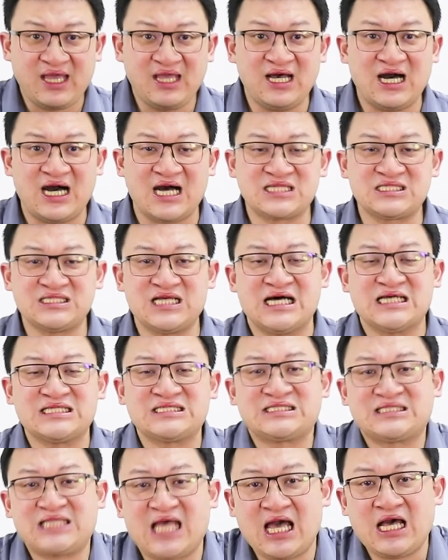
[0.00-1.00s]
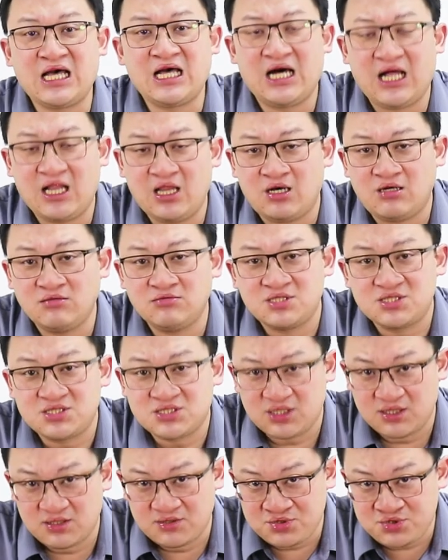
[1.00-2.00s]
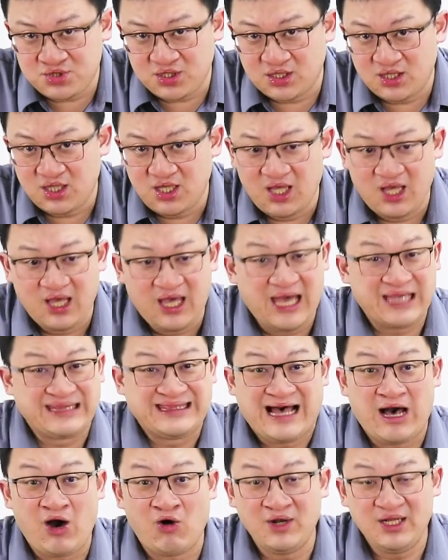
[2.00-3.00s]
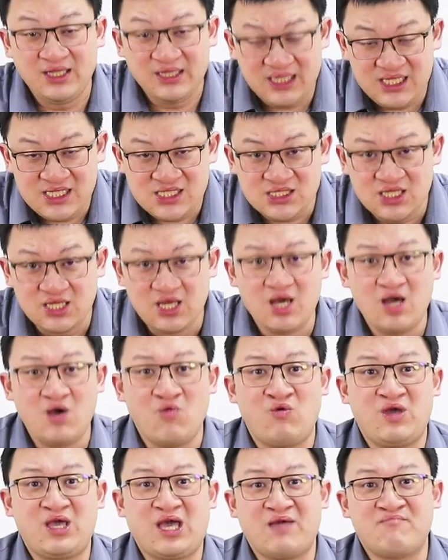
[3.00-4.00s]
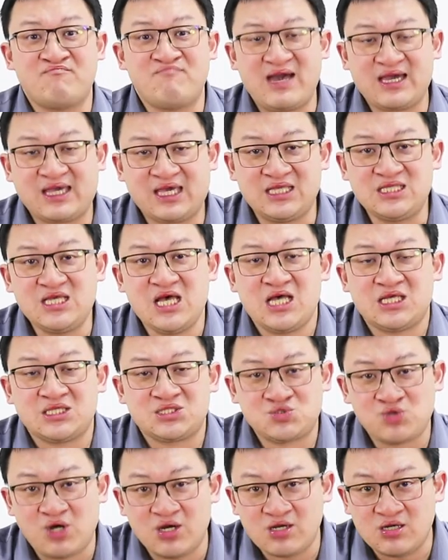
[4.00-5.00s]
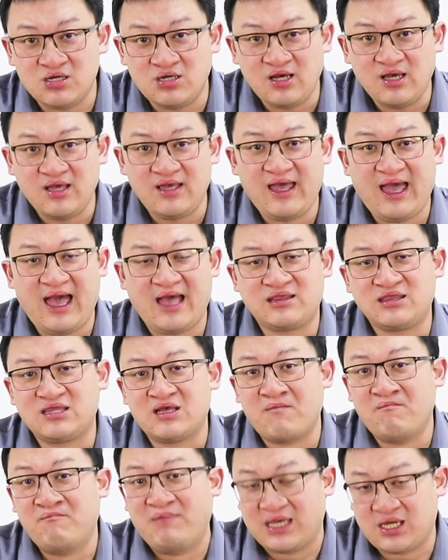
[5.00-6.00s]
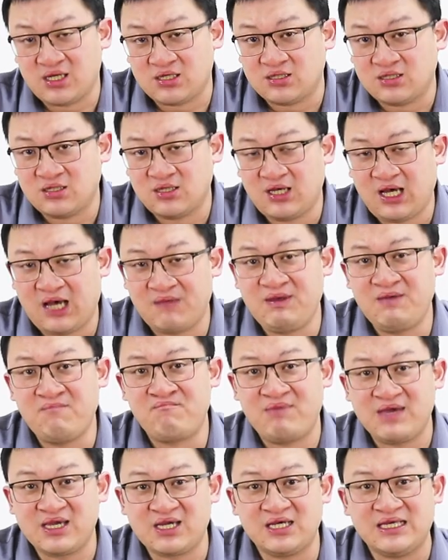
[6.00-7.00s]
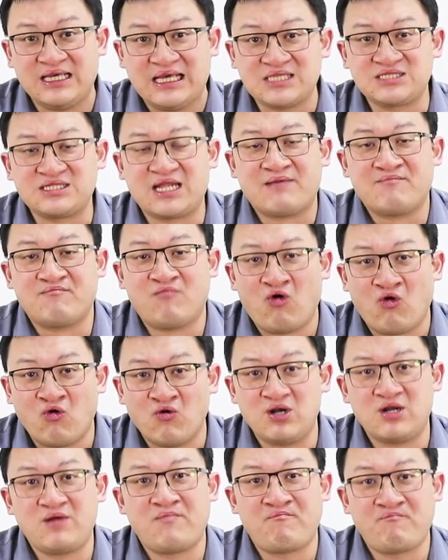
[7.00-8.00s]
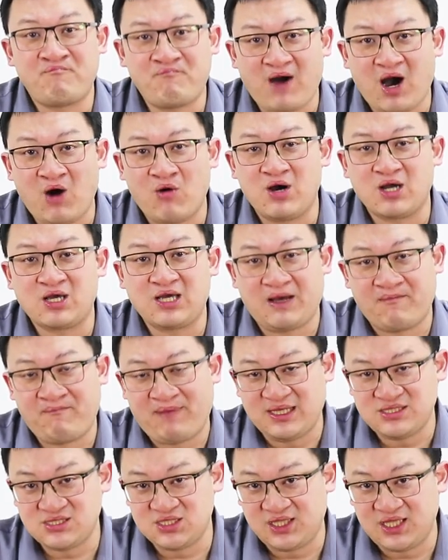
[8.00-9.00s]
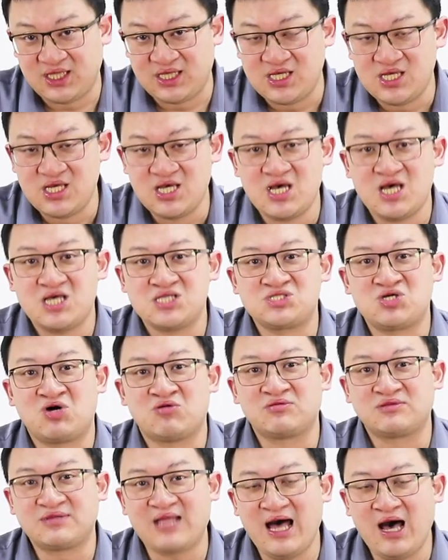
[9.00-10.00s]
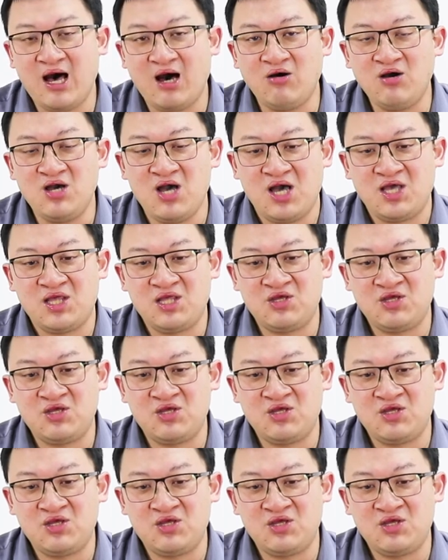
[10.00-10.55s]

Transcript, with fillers: it a, a standalone solution. And not only this, we can make it stronger and bigger. I mean, bigger is the more power capacity. So now,